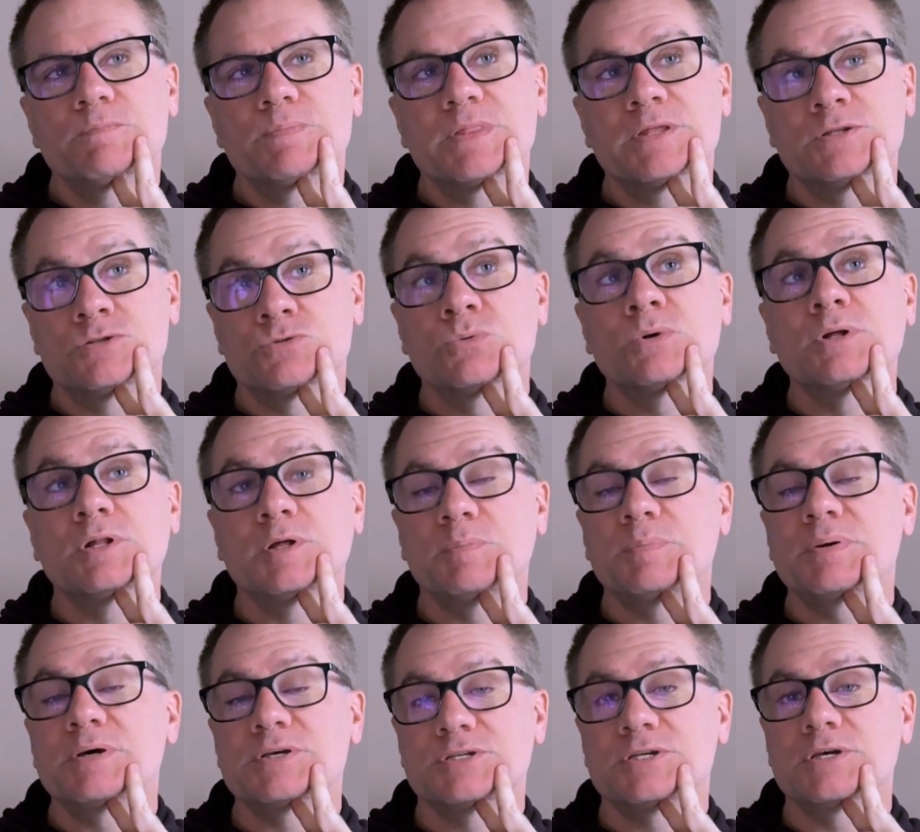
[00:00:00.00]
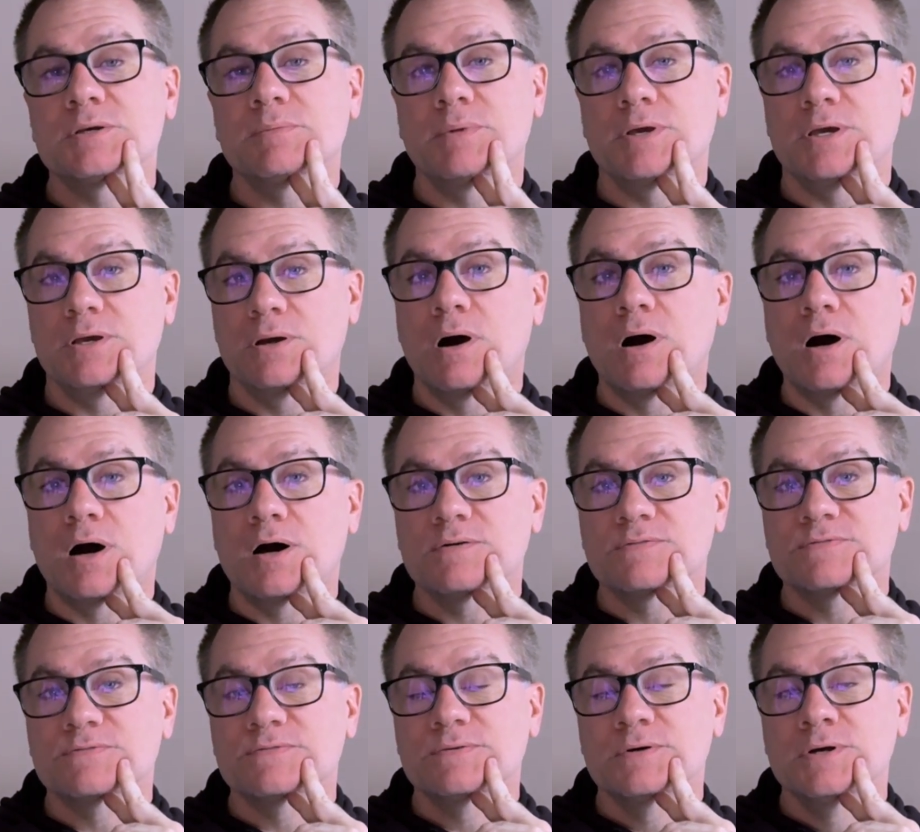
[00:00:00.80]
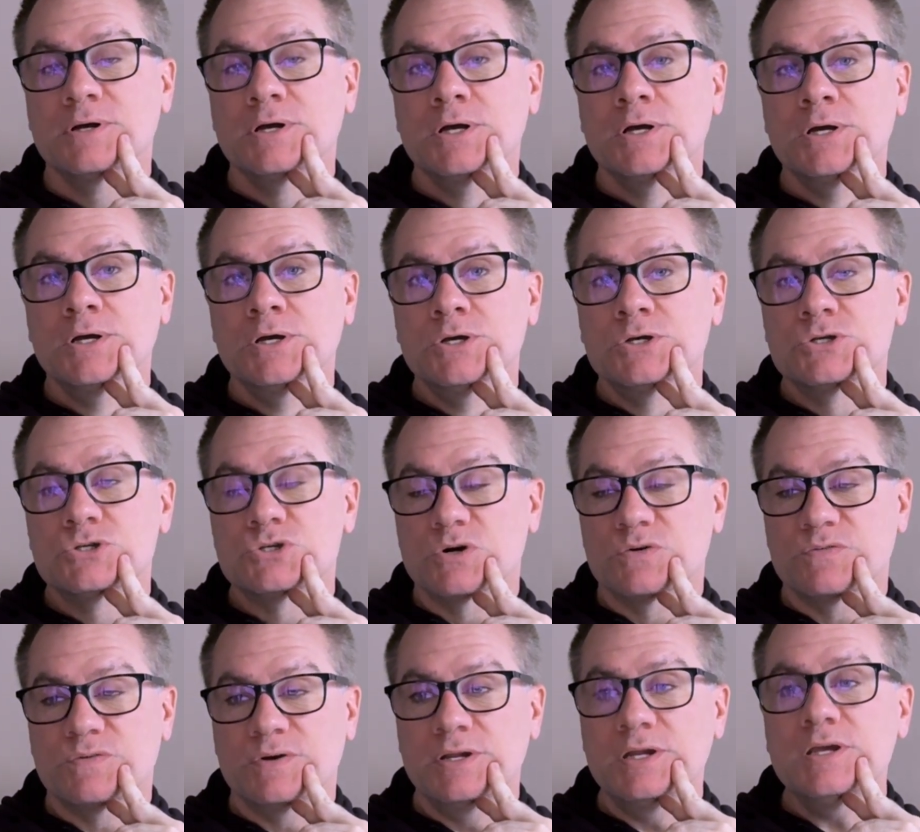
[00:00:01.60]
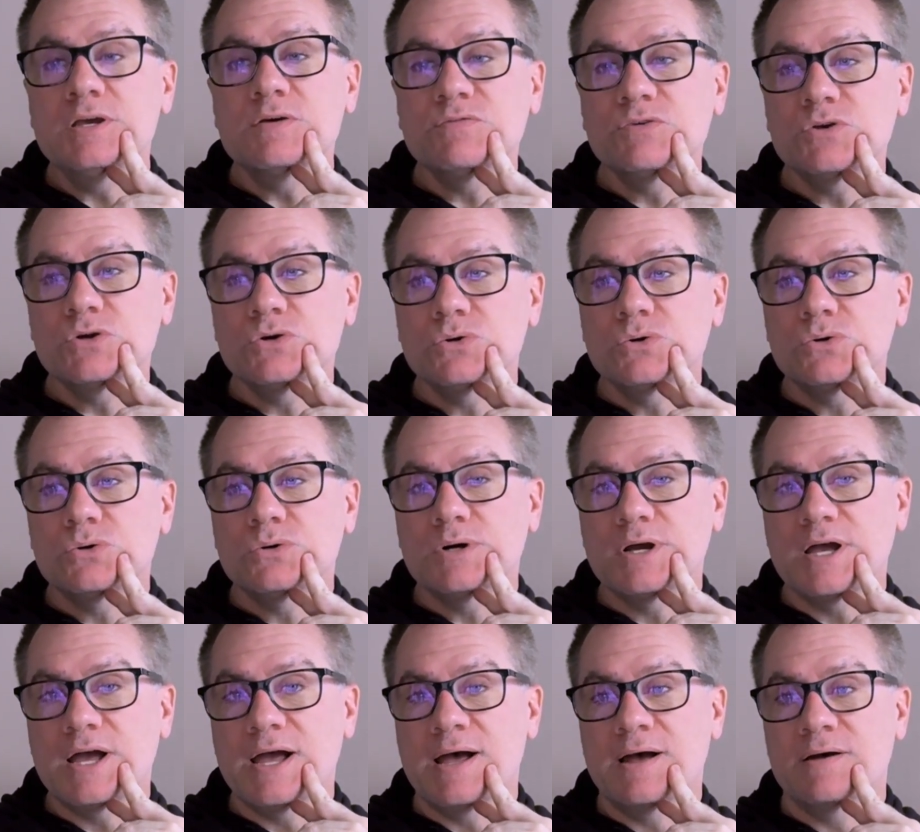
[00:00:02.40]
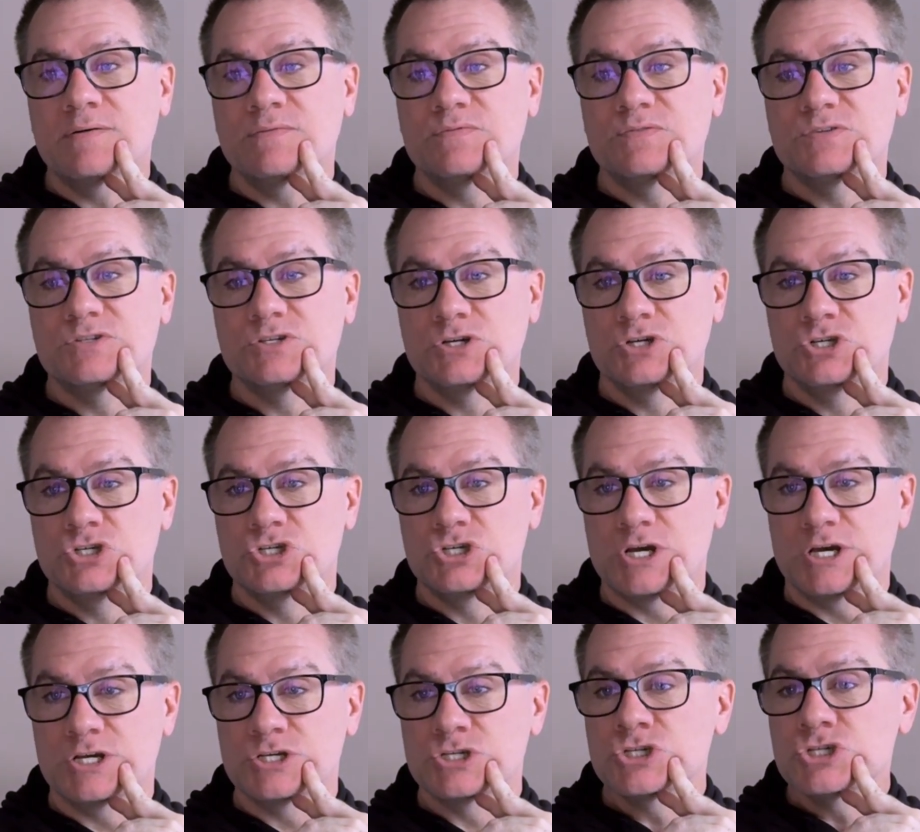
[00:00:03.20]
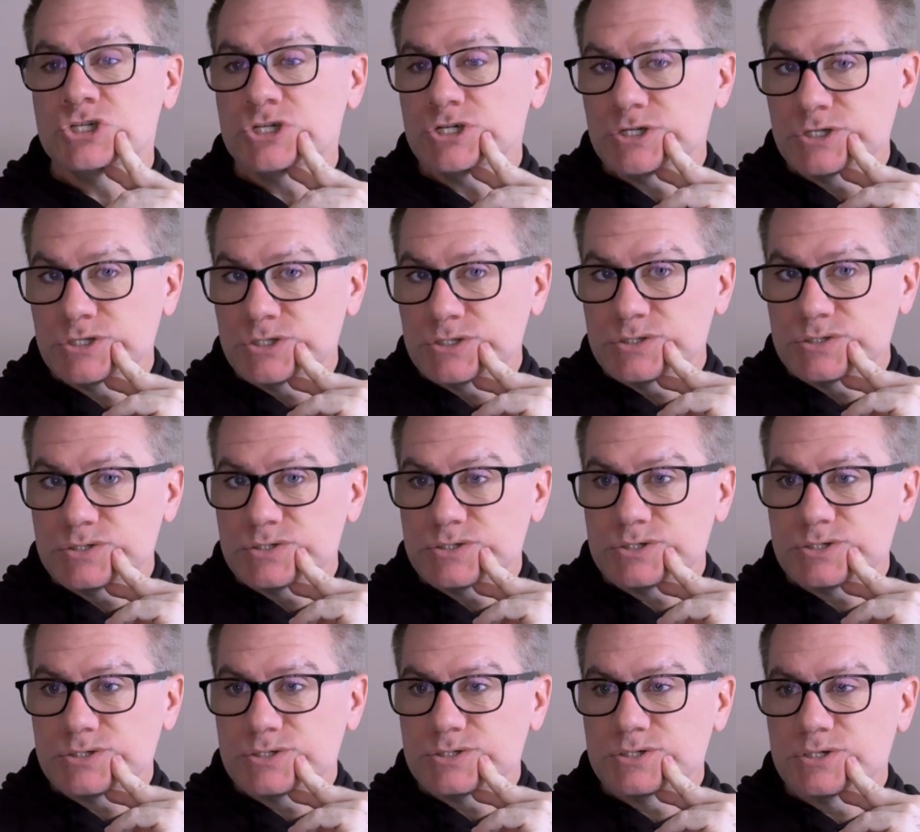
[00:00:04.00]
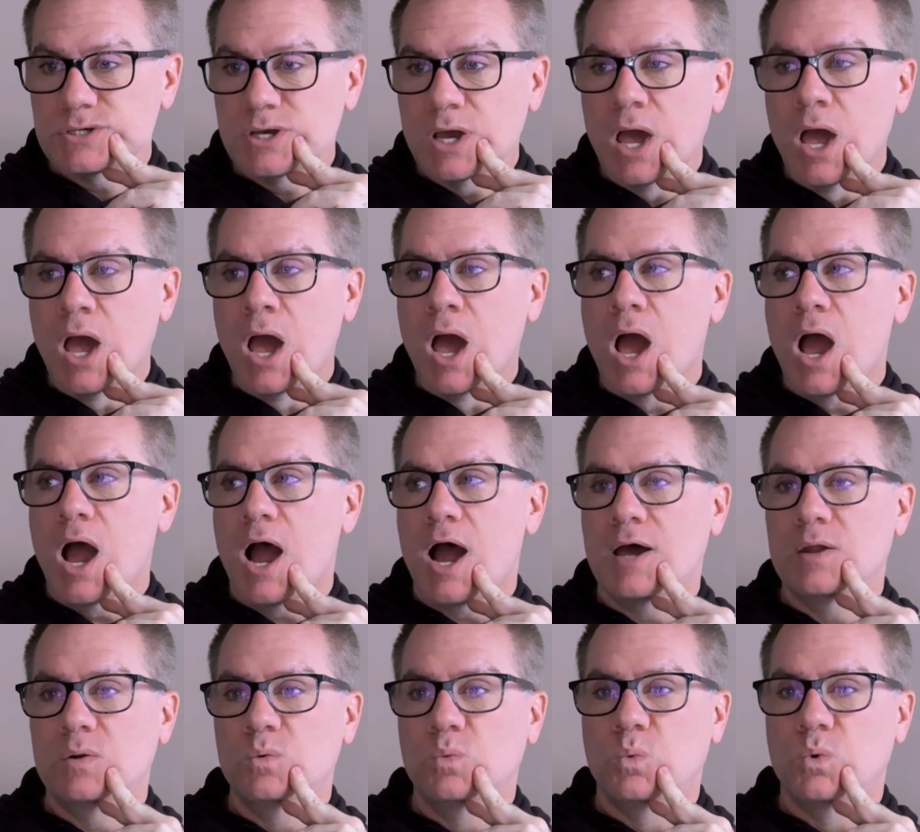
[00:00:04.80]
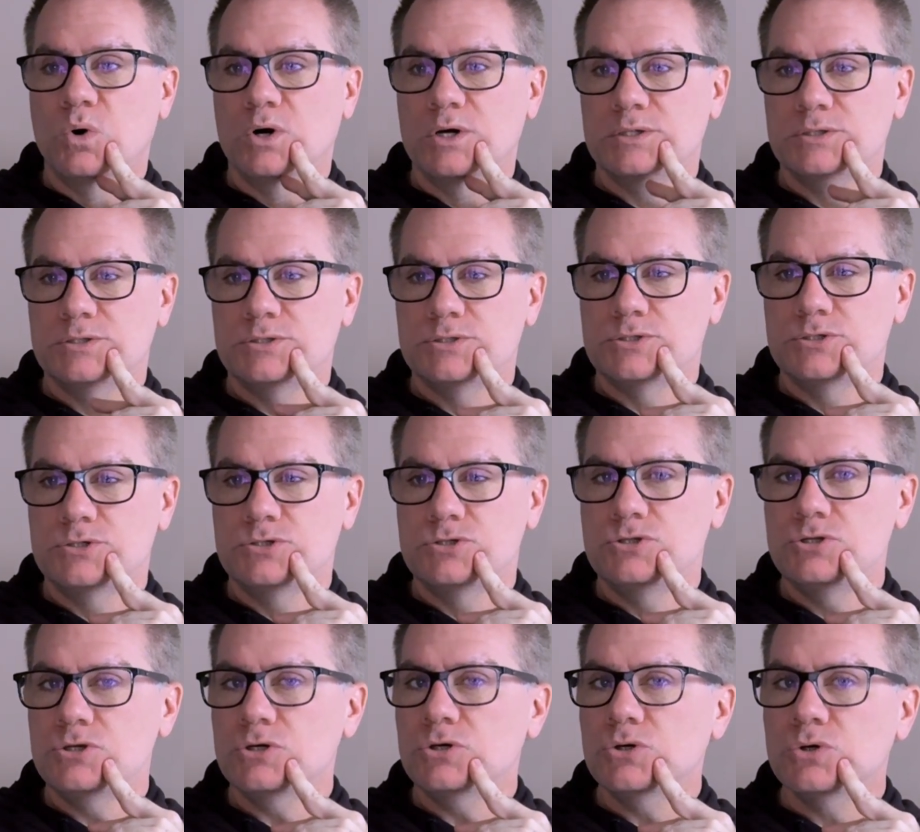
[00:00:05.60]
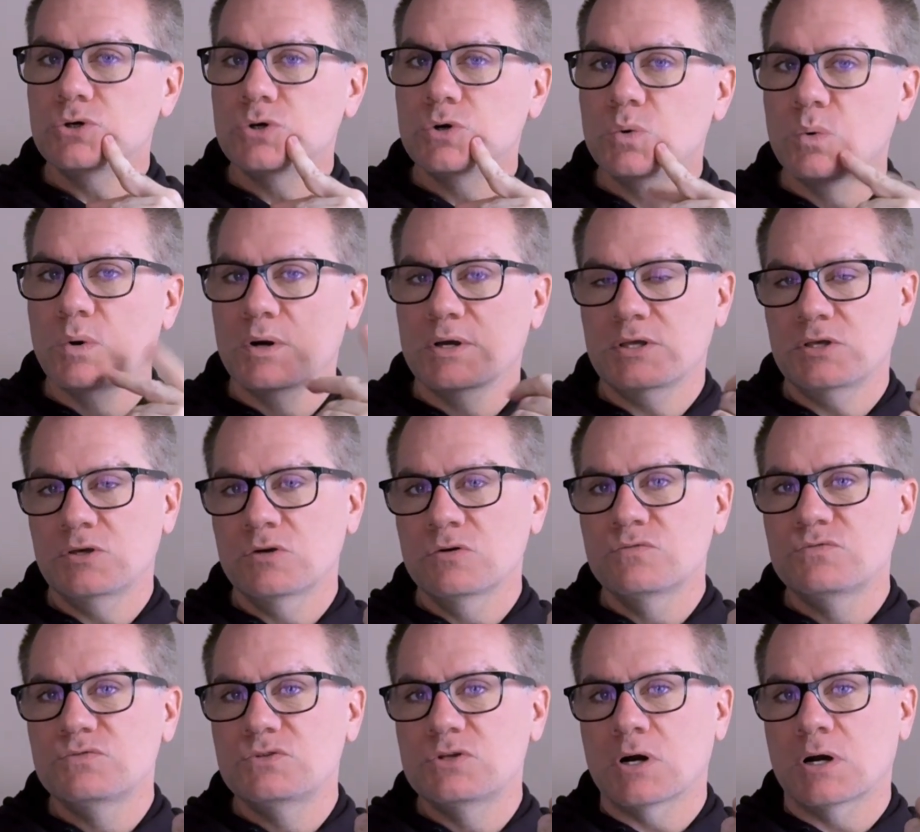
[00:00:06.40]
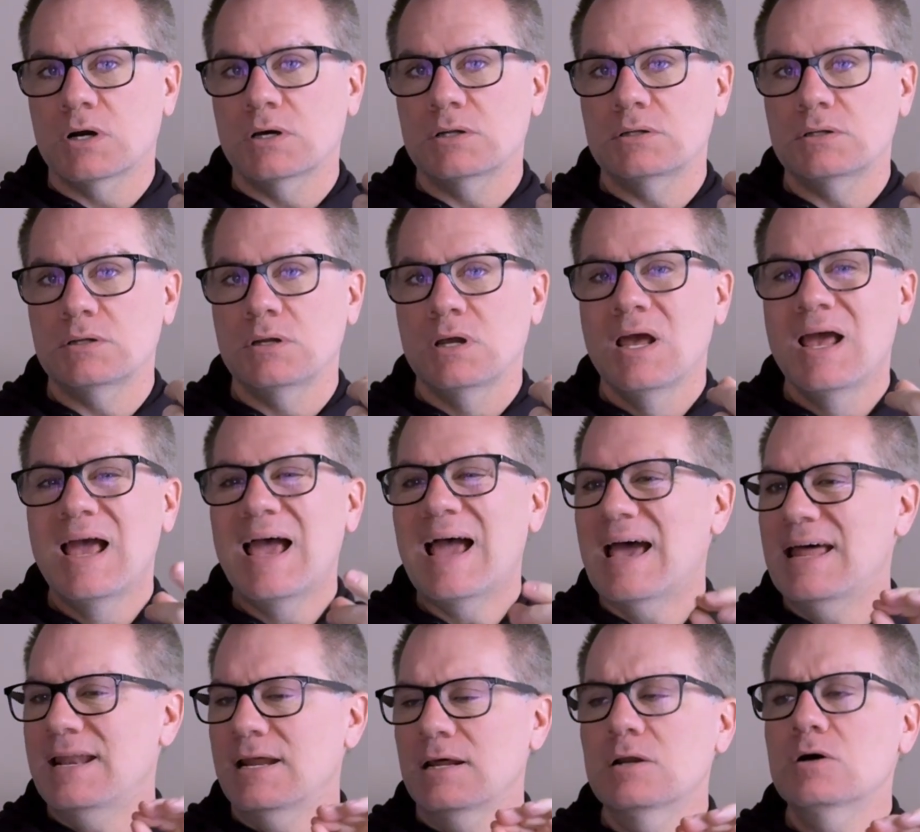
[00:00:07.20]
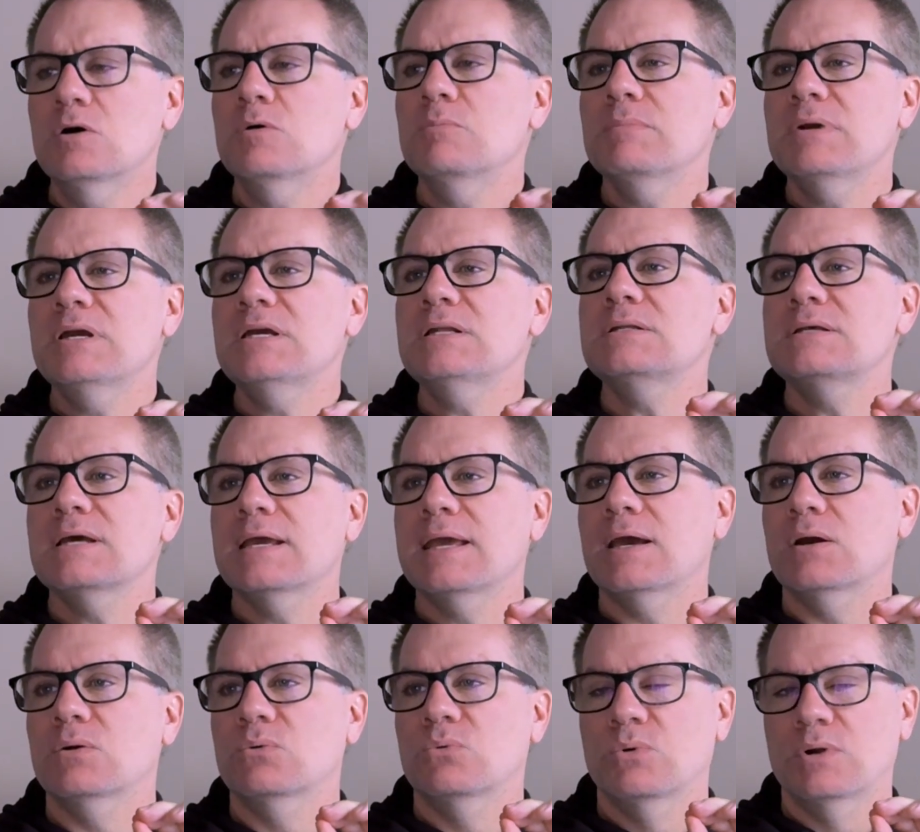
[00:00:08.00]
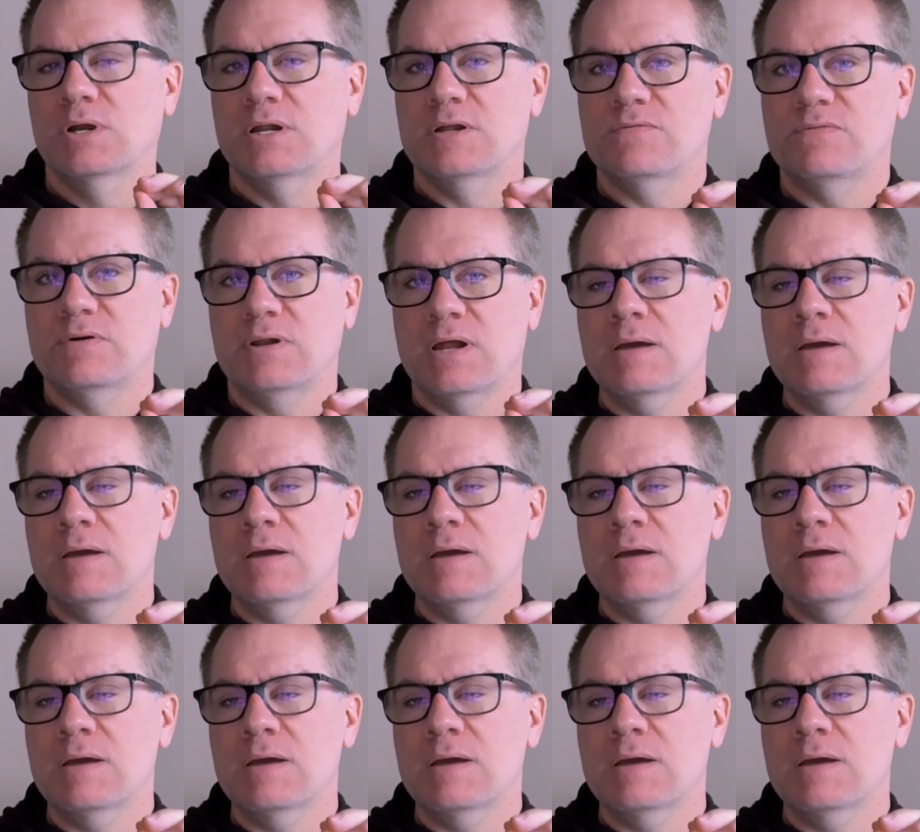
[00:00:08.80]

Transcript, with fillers: It's really pissing me off. So if any of you have suggestions on what to do, what you've done, and I don't mean to get rid of it.